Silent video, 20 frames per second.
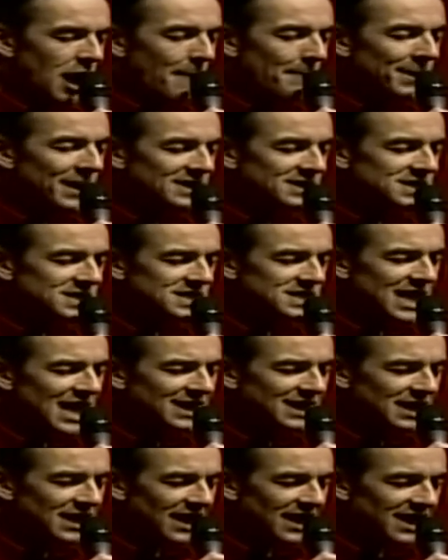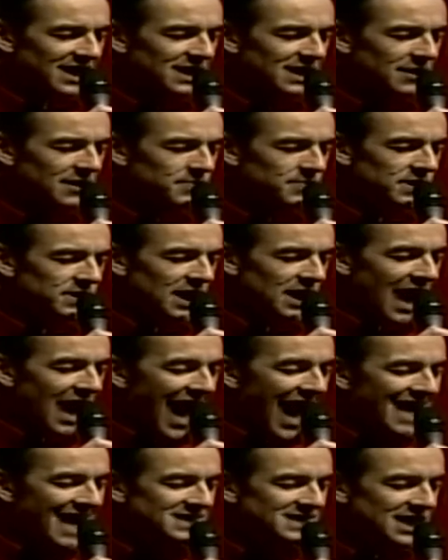But suddenly,
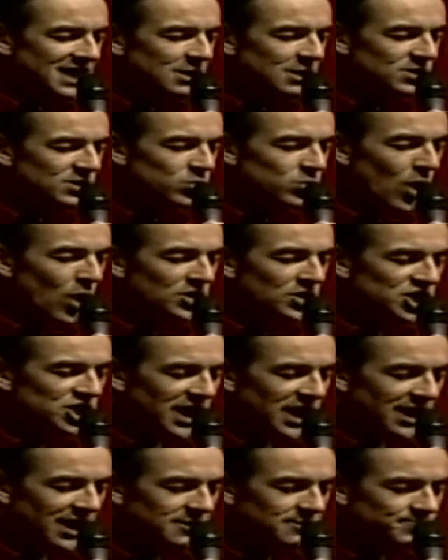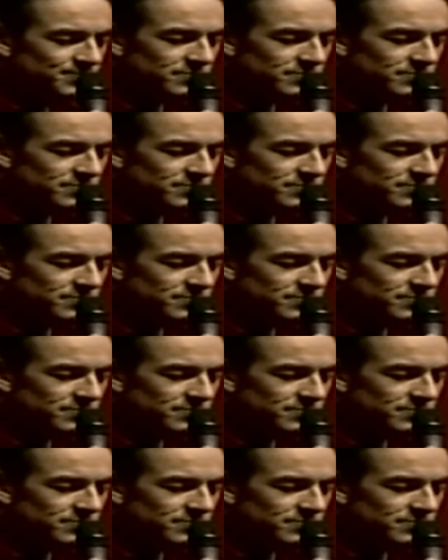as he was watching,